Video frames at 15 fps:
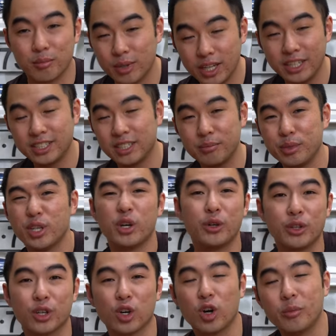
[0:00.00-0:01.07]
Please let me know
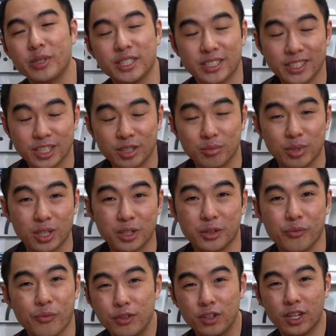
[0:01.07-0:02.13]
in the comment section below.
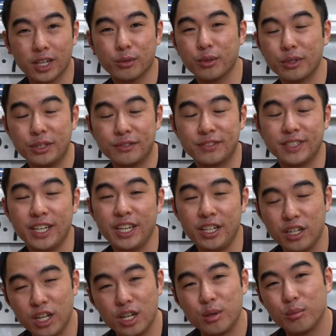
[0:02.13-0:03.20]
If you like what you've
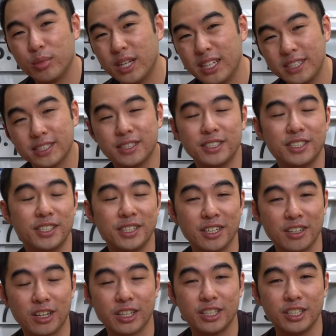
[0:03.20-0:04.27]
seen, please
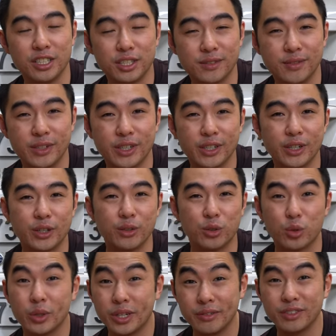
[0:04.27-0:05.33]
consider liking this video
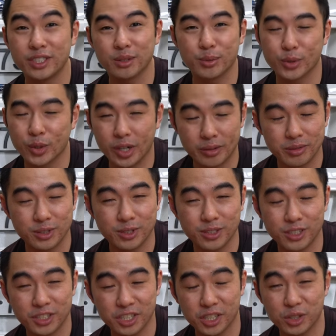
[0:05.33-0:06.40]
or even subscribing to
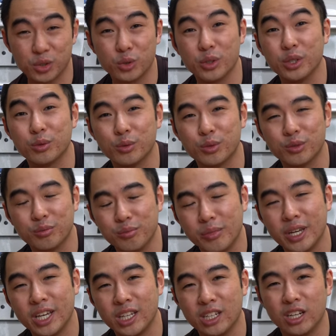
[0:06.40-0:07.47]
the channel. It would
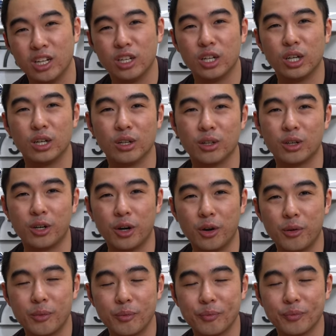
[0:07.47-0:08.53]
mean a lot.
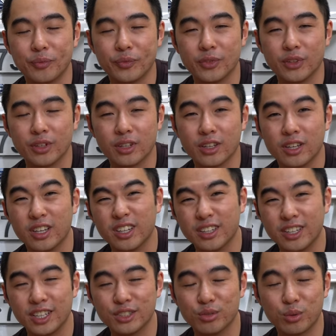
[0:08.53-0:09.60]

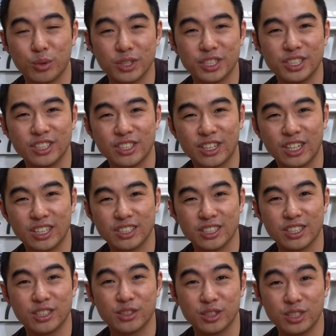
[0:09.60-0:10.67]
Thanks for watching, guys,
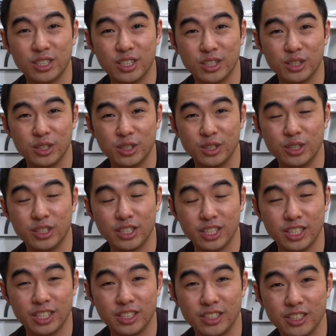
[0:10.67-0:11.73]
and I'll see you
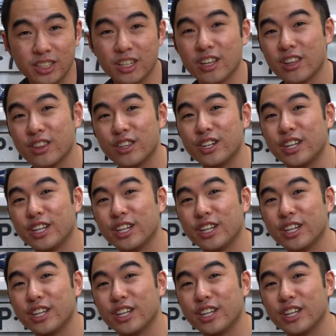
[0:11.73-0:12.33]
in